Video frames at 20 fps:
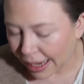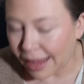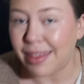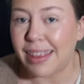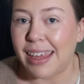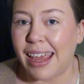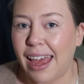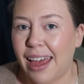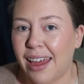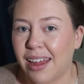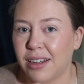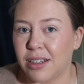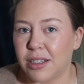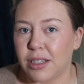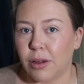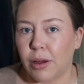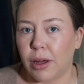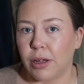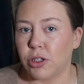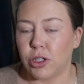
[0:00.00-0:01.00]
at the end,
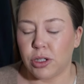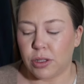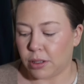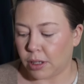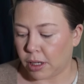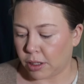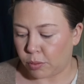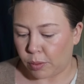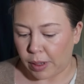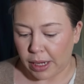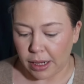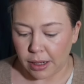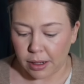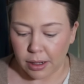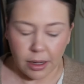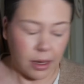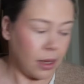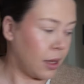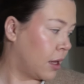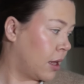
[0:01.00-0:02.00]
so I'll just, I'll wait.
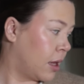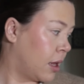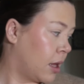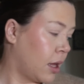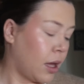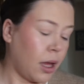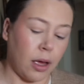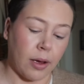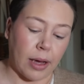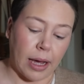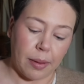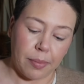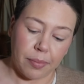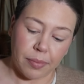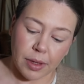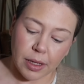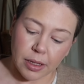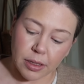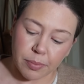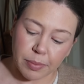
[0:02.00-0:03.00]
Okay,
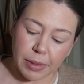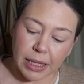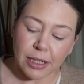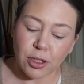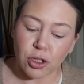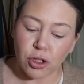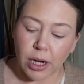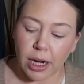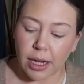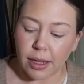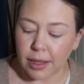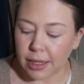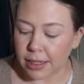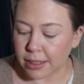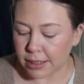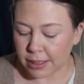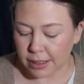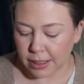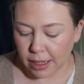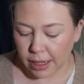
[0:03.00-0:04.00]
let's try
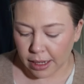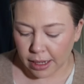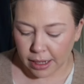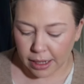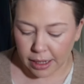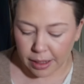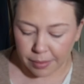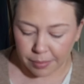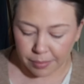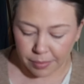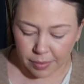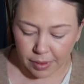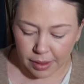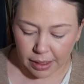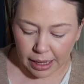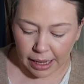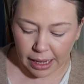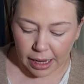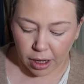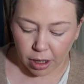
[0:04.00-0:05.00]
this uh,
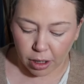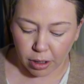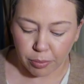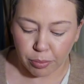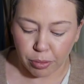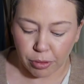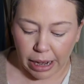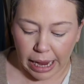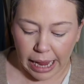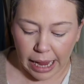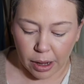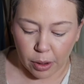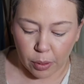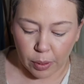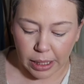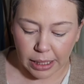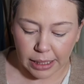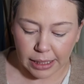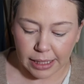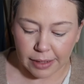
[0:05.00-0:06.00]
air
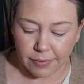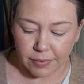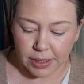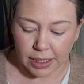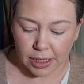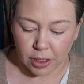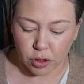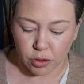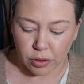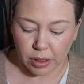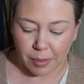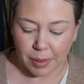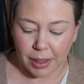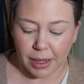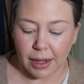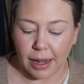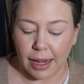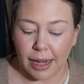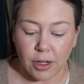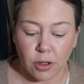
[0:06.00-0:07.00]
brow lifting
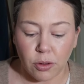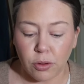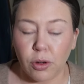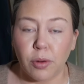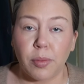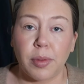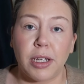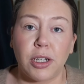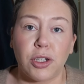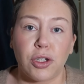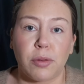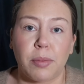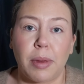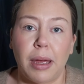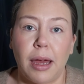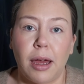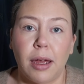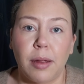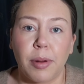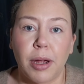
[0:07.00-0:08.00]
treatment. I don't normally do
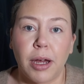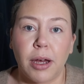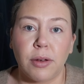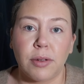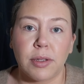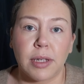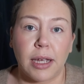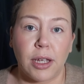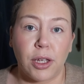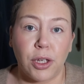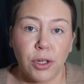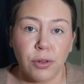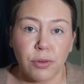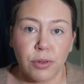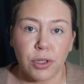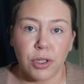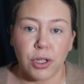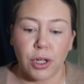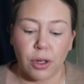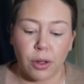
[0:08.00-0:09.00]
my eyebrows. I
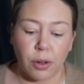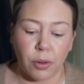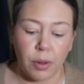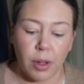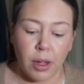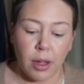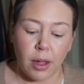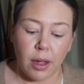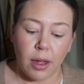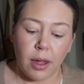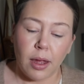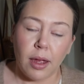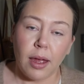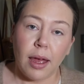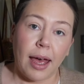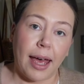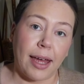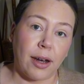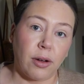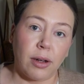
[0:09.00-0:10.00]
used to.
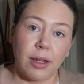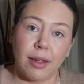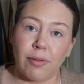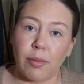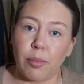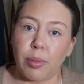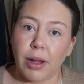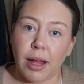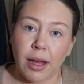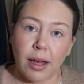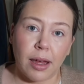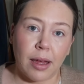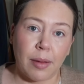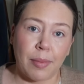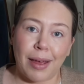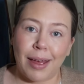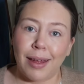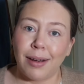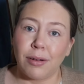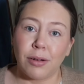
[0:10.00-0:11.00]
I don't even pluck them.
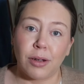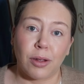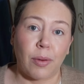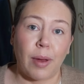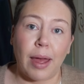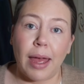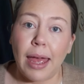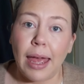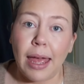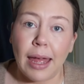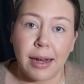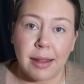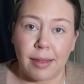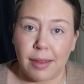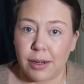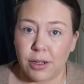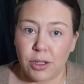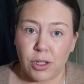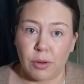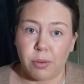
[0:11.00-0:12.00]
I don't do
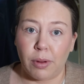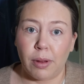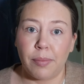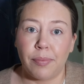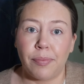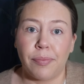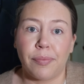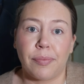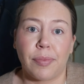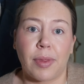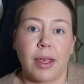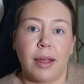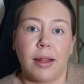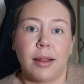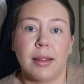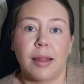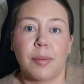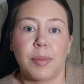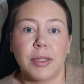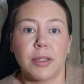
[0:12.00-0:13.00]
anything to them.
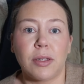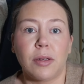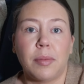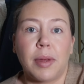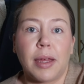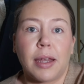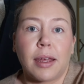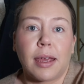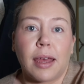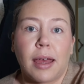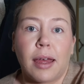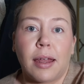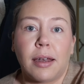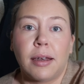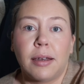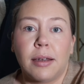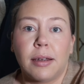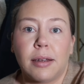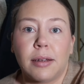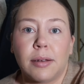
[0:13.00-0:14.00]
Let me zoom in
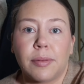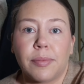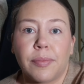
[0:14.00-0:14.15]
again.